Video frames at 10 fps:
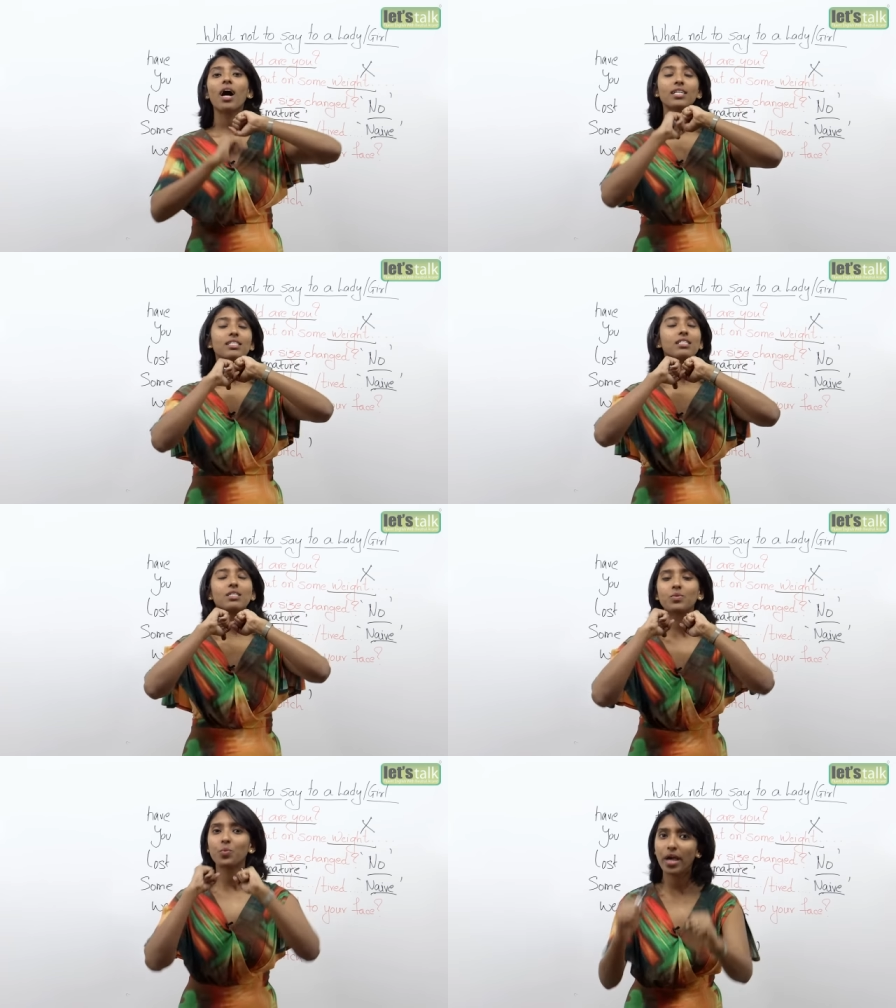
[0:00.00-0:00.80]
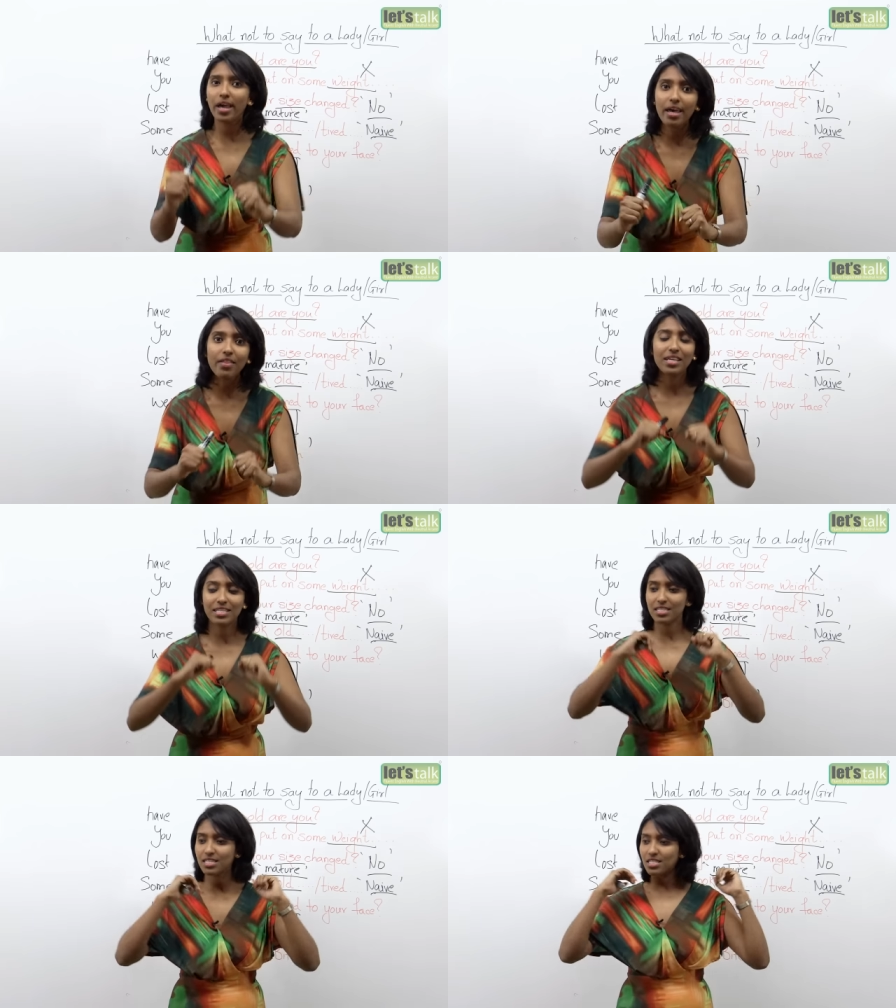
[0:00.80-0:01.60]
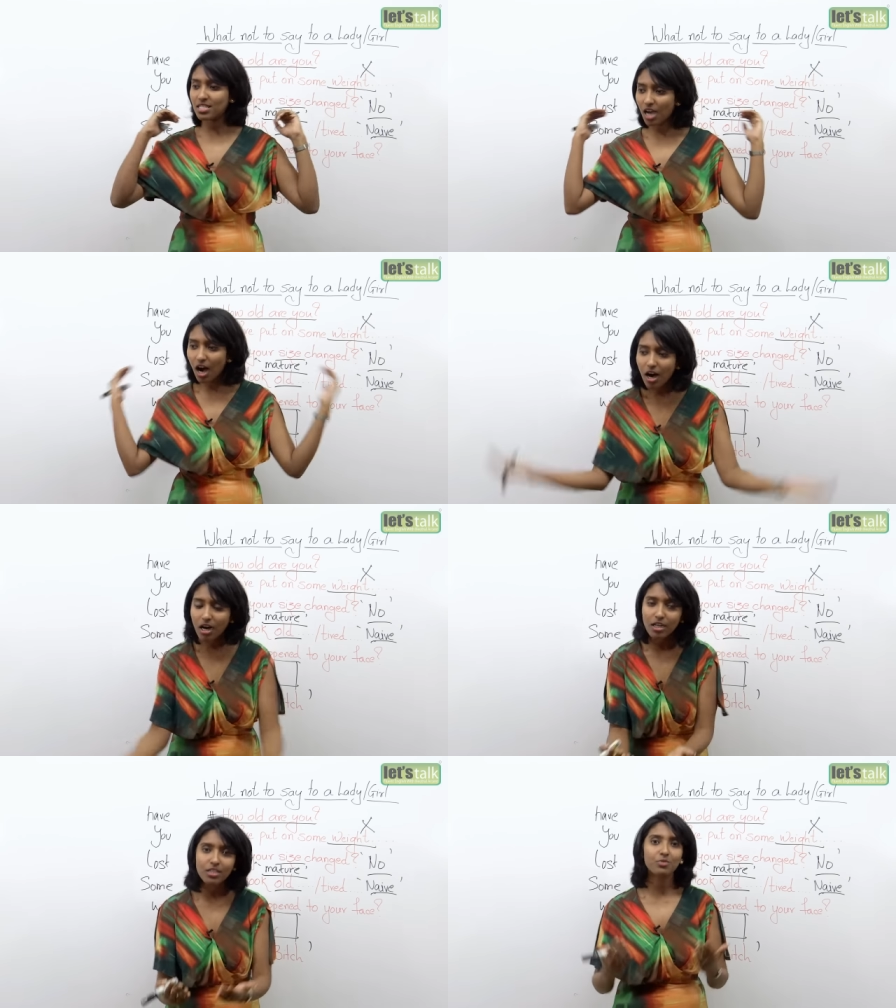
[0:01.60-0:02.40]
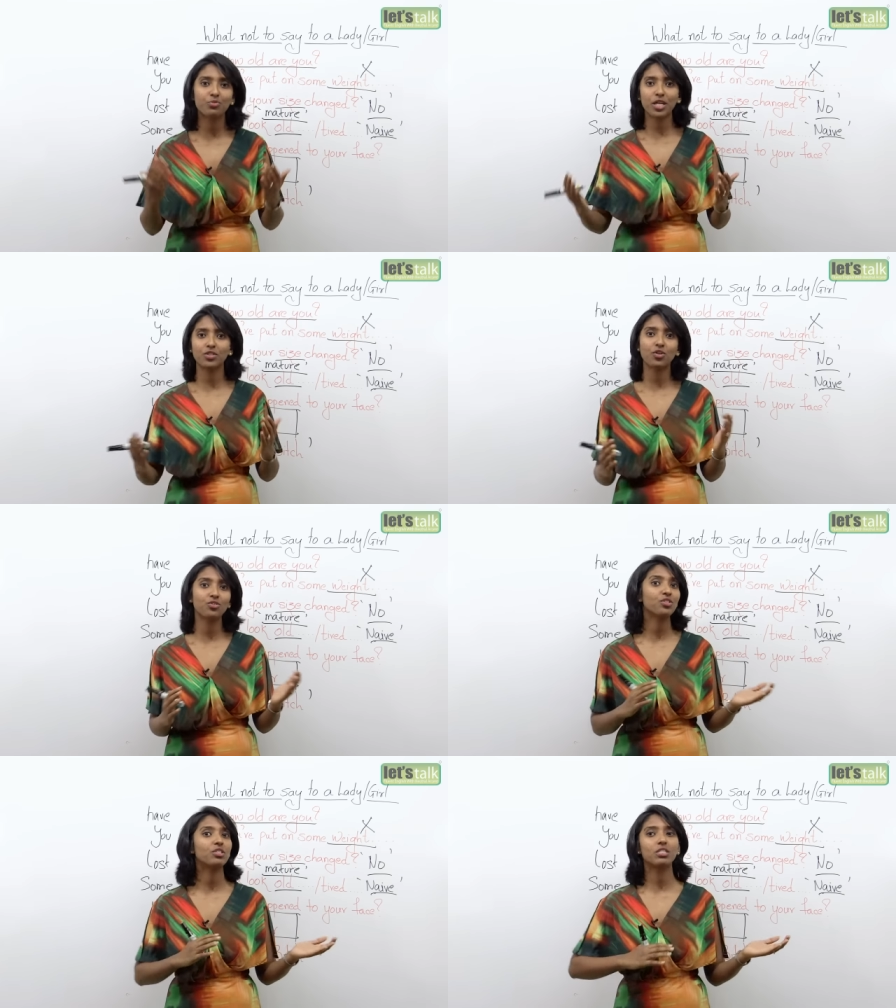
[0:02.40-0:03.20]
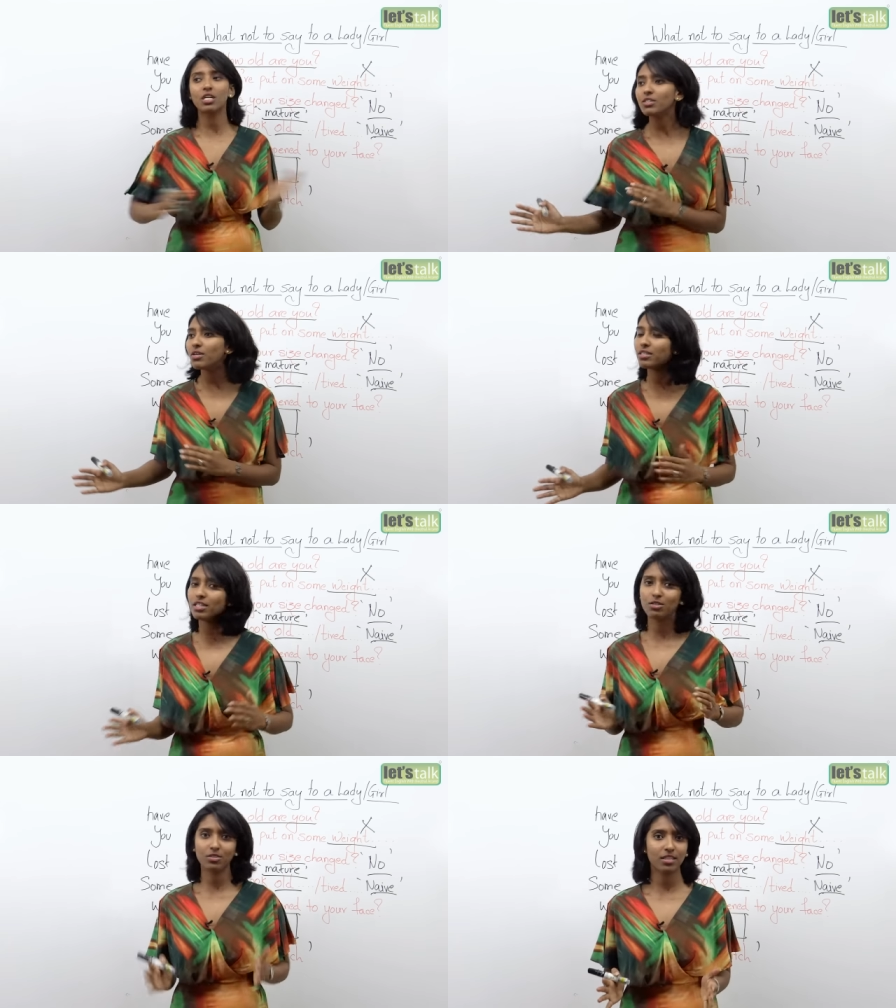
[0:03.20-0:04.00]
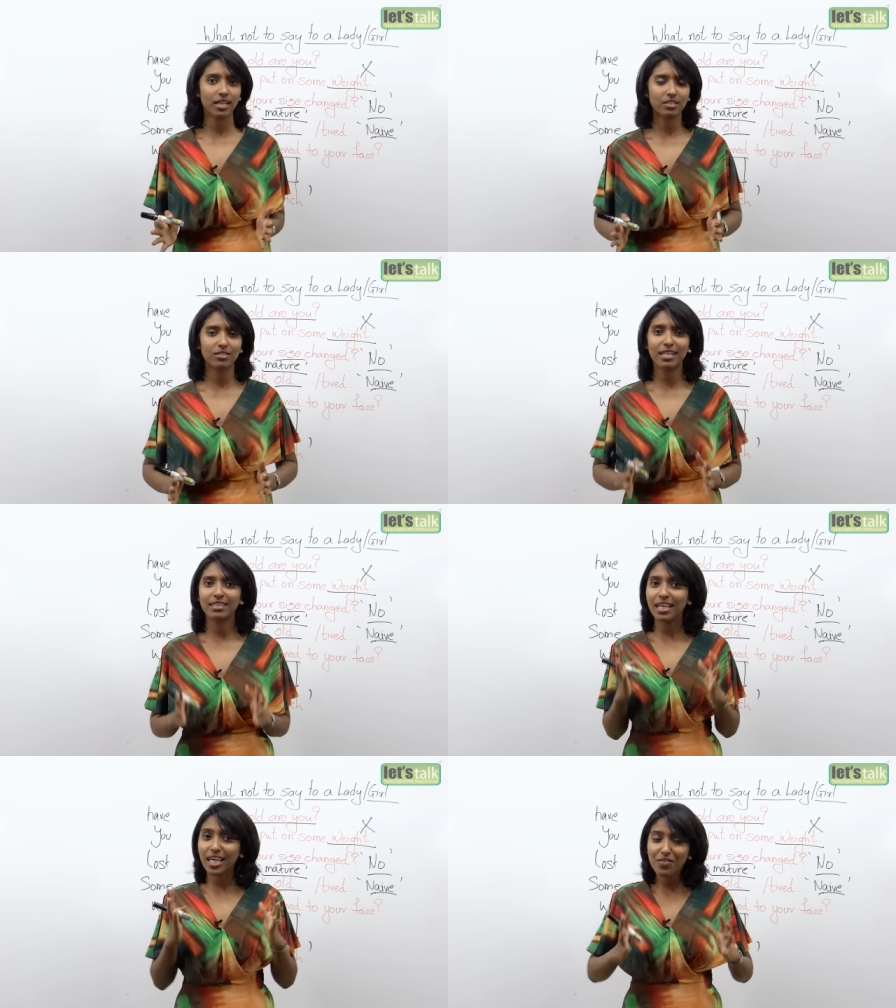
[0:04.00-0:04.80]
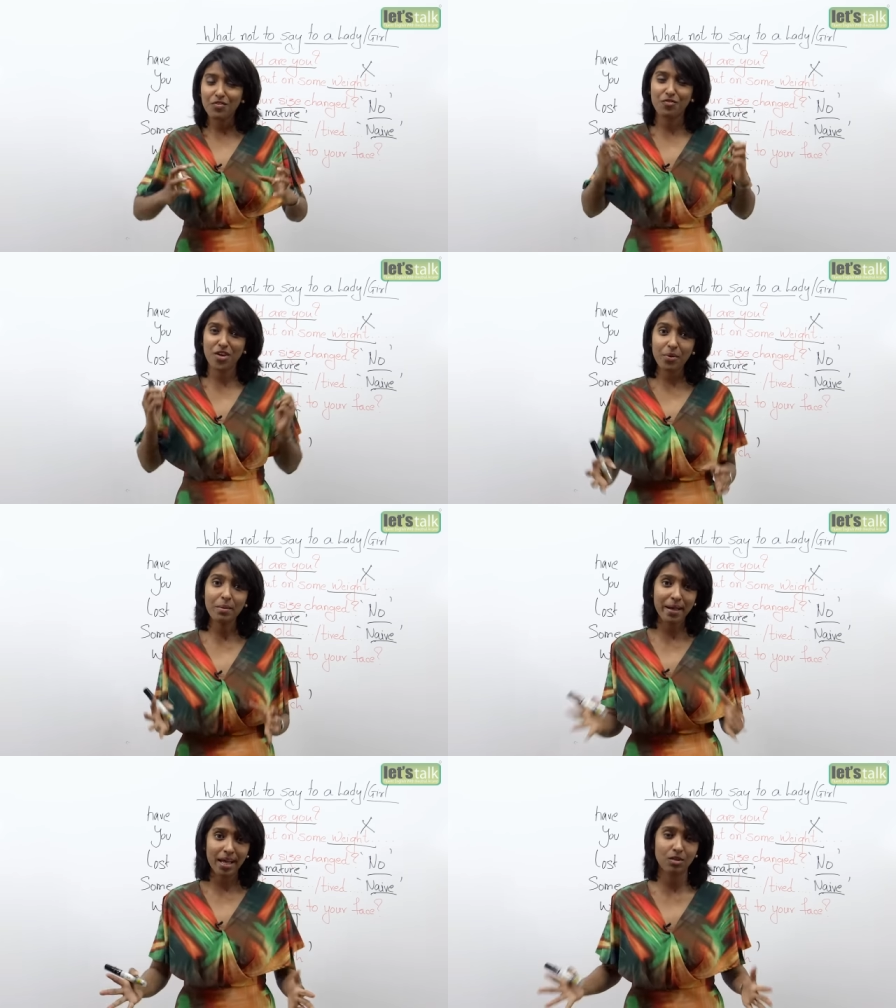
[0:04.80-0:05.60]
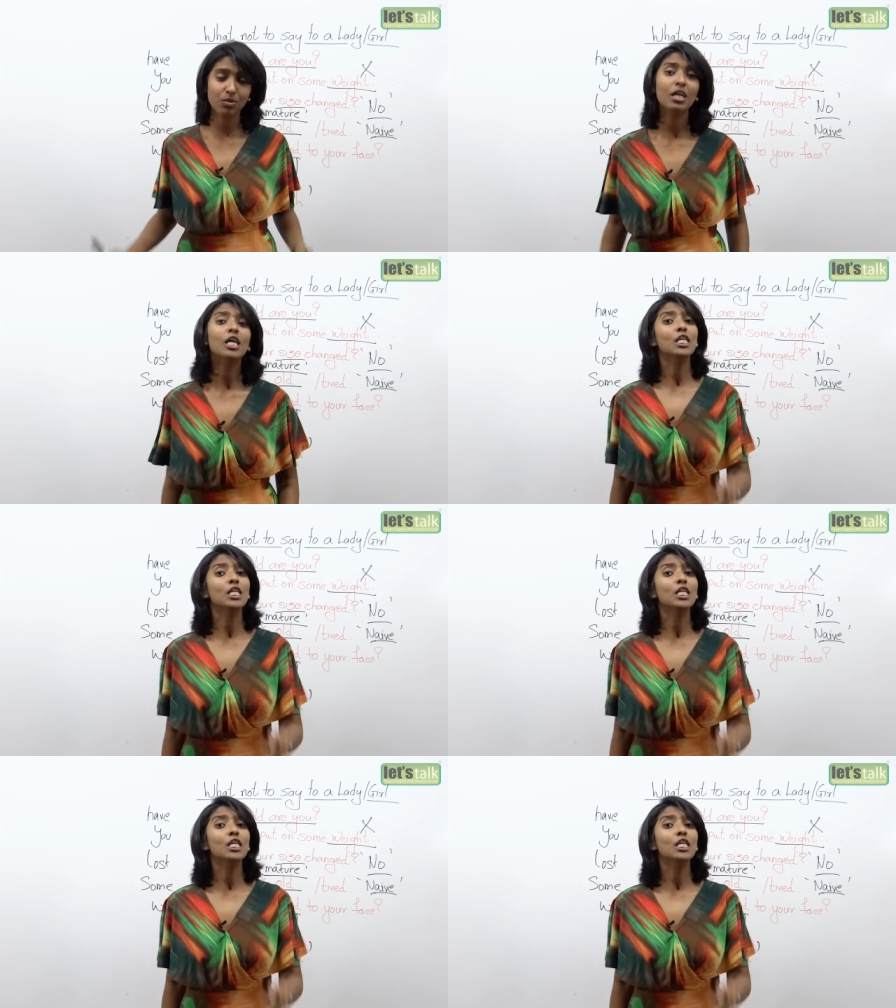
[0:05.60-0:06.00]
I swear the entire restaurant just turned around and looked at her, and they gave a very bad look.